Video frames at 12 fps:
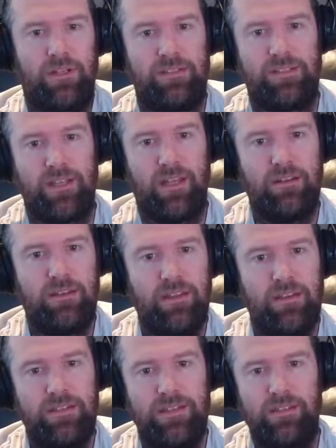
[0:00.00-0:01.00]
It's none of
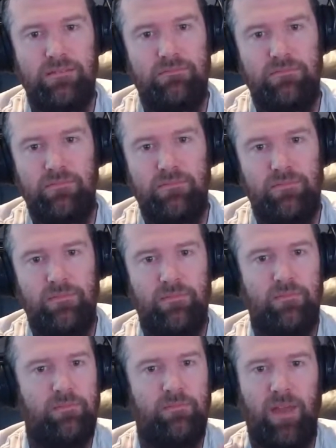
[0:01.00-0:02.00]
this
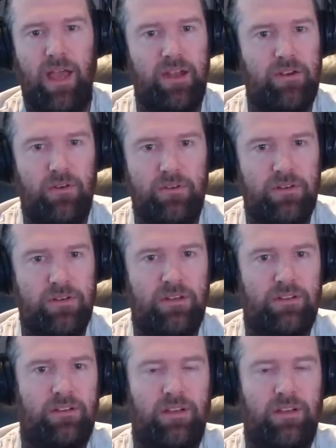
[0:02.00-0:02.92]
add-on